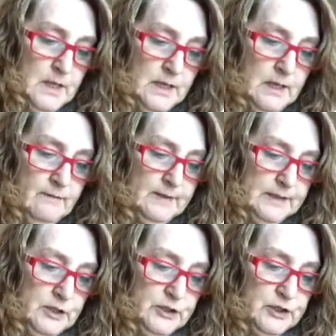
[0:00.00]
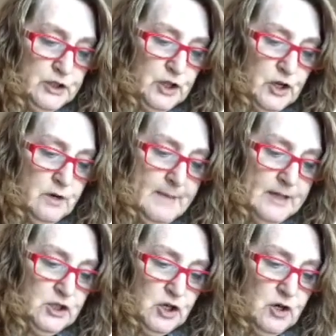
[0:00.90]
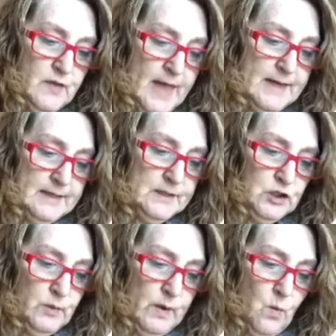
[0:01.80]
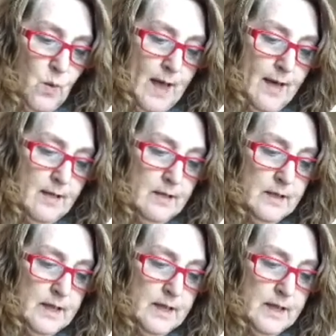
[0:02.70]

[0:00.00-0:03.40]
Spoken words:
Give it a little stir to make sure that it's doing well.